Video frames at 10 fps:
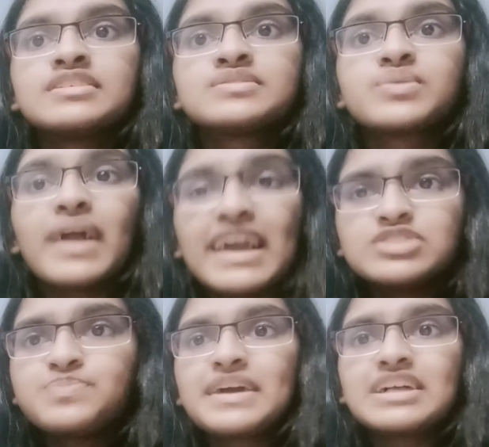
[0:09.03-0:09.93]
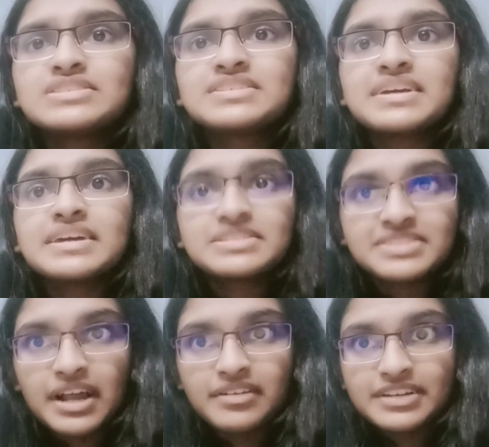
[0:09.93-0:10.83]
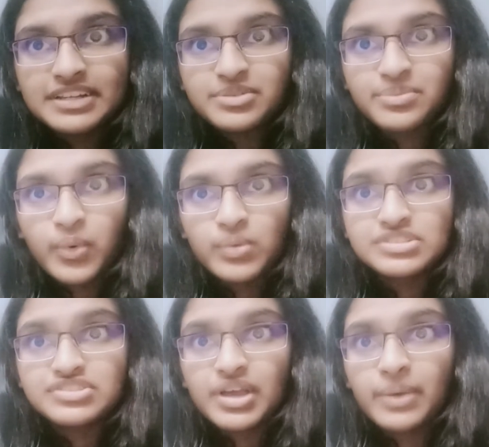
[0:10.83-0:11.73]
So HPLC is currently the most